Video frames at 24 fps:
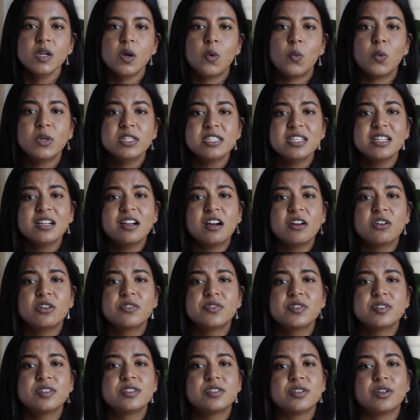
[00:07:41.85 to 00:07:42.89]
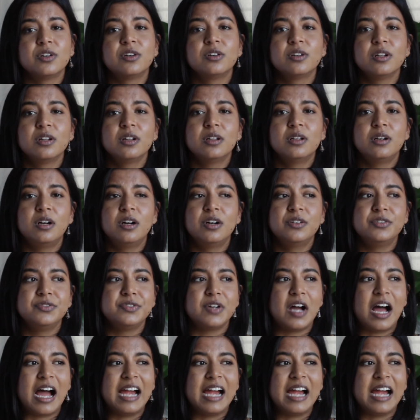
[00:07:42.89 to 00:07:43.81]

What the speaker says: Once I got over this hurdle of